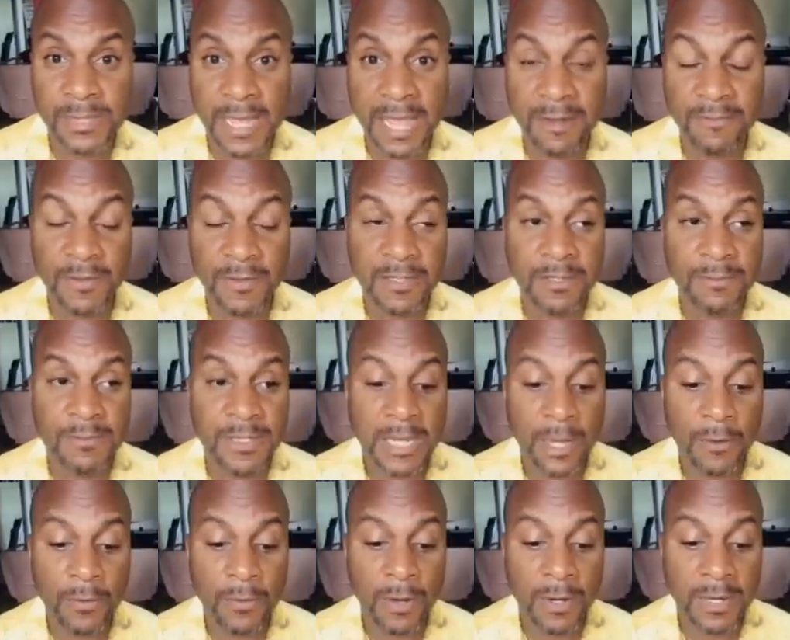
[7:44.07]
had victims
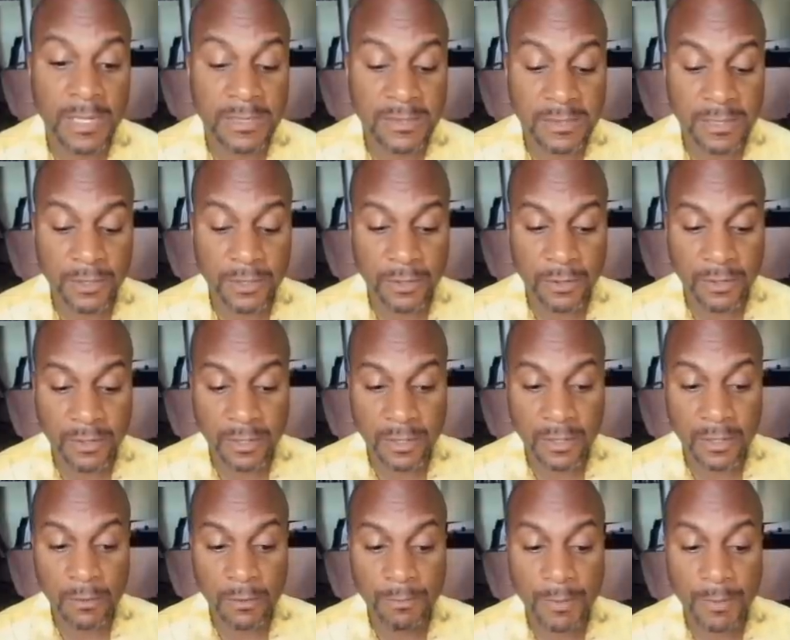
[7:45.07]
that were considered, you know,